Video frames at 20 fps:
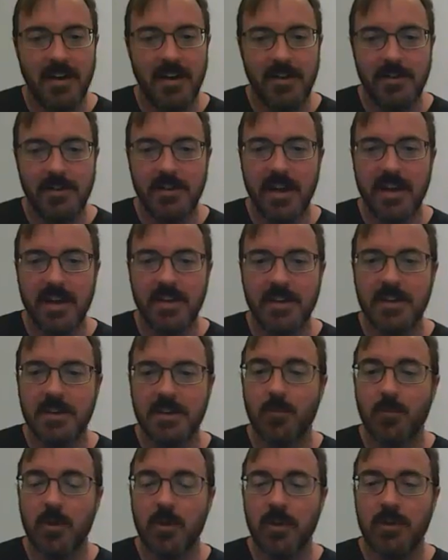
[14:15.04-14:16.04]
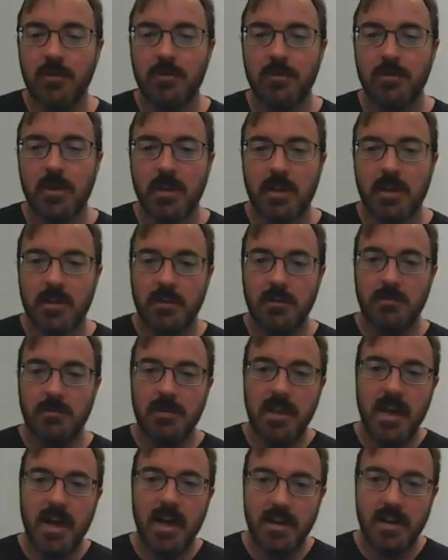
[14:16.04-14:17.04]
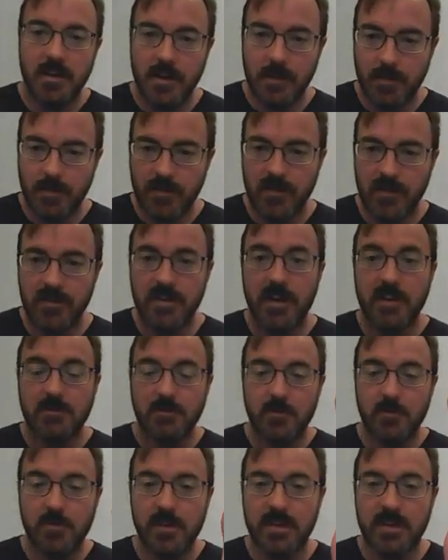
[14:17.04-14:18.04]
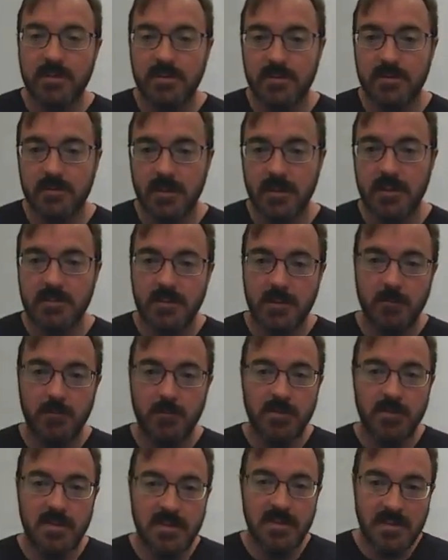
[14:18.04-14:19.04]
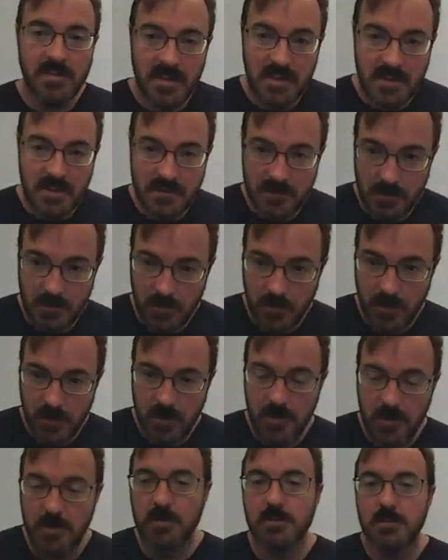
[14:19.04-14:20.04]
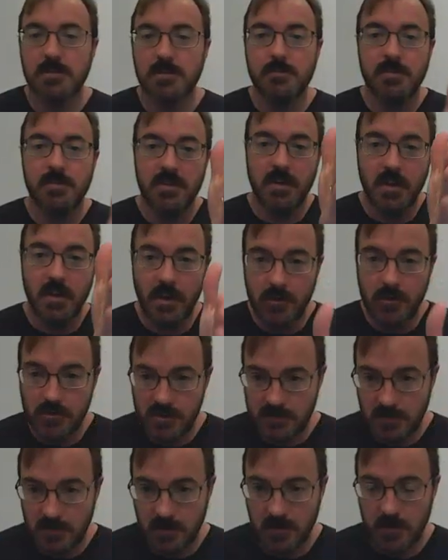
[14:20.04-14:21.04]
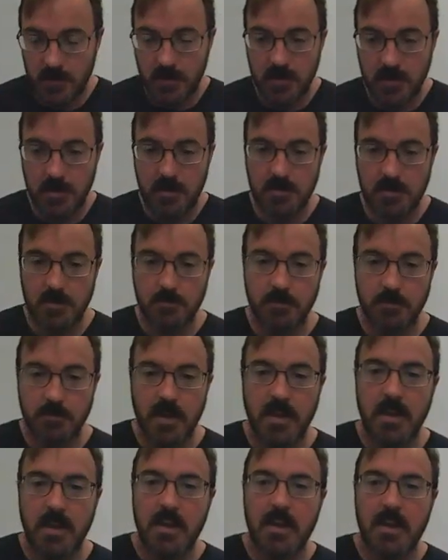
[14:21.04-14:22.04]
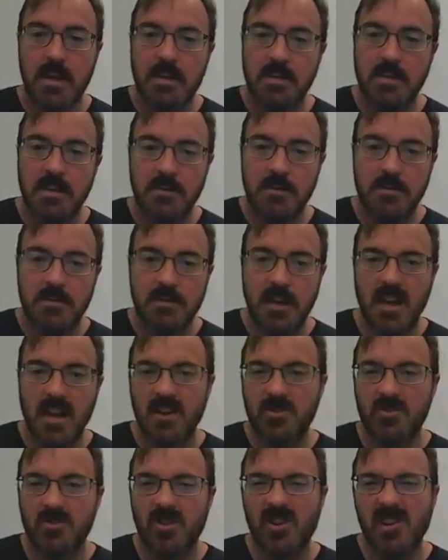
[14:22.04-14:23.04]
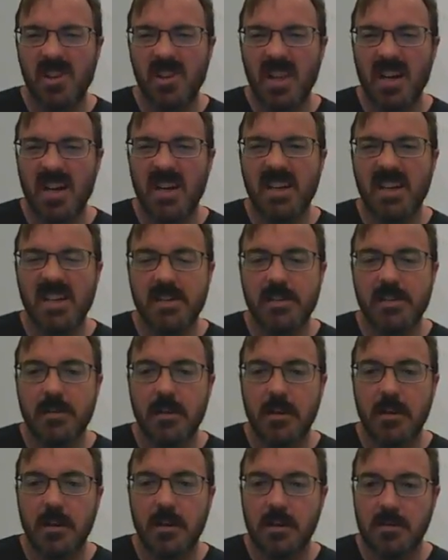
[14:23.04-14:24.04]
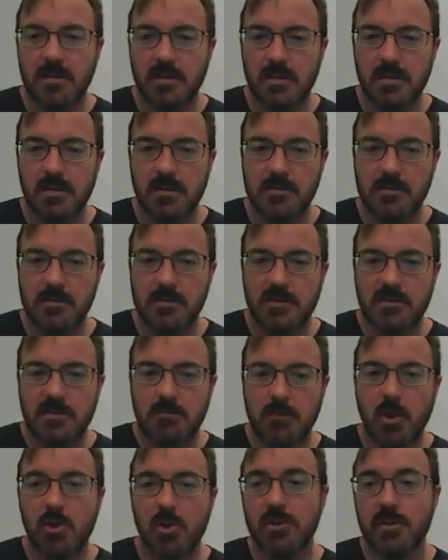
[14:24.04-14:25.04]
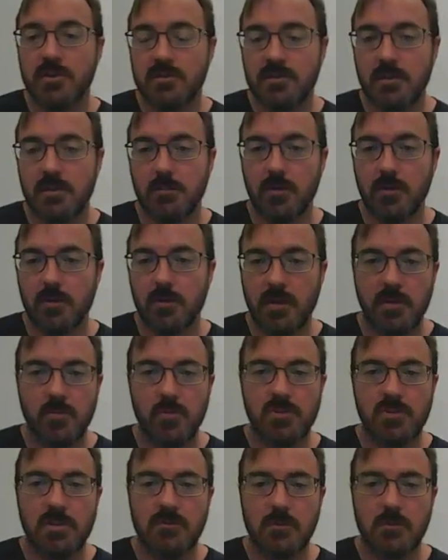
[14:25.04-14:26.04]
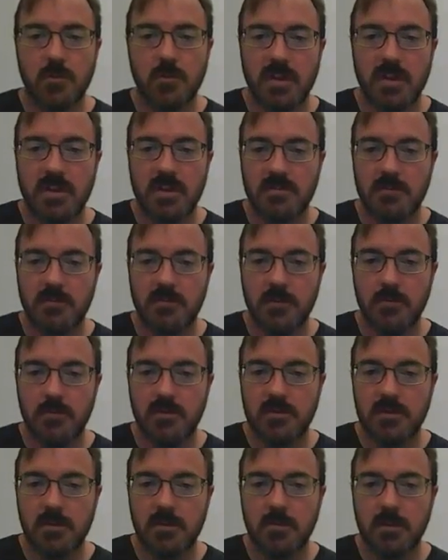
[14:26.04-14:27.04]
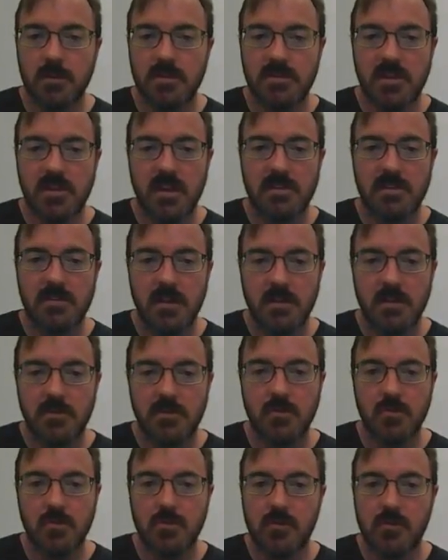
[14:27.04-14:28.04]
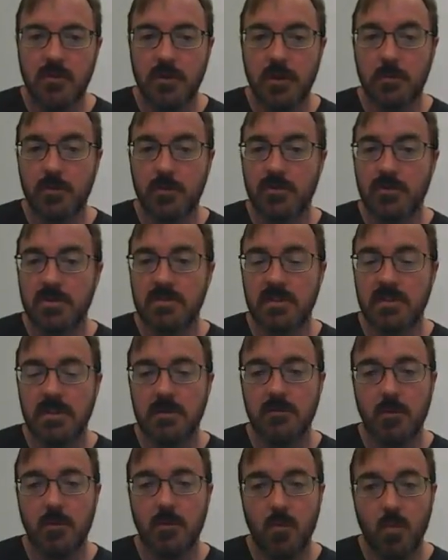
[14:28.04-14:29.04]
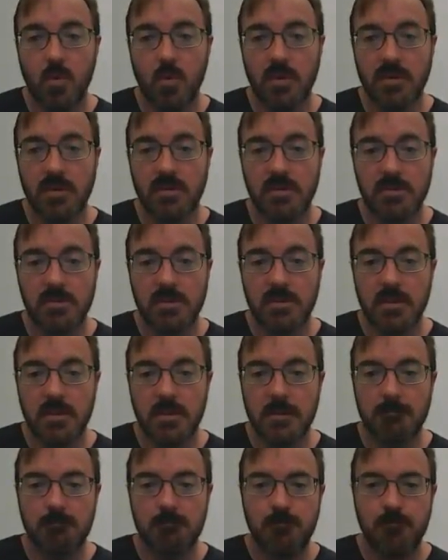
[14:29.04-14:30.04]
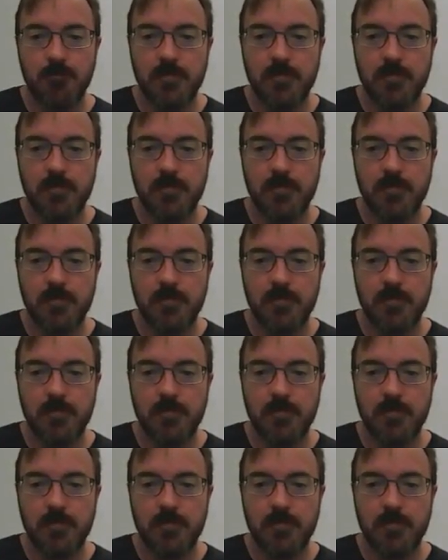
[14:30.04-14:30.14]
You line it up where you line up the decimal places, right? So you put the tenths all in a column and the hundredths all in a column, and then you just kind of draw a line on the smallest number, right? Whichever one has the fewest number. In this case, 2 of the numbers just have 1 digit there.